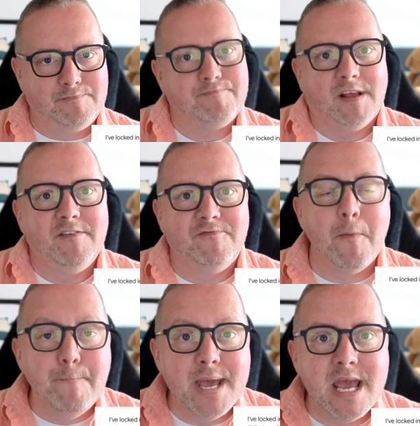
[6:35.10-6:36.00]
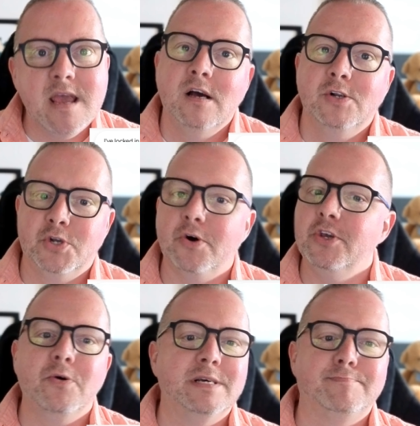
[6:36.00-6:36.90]
for me, Tokyo
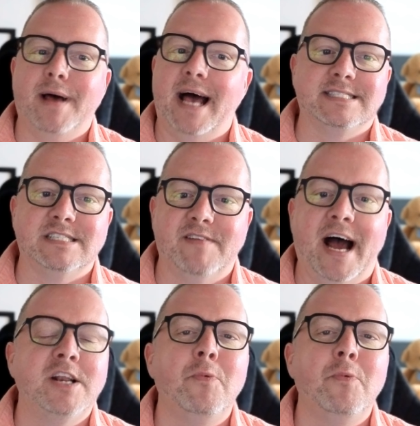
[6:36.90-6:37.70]
is massive. I don't want to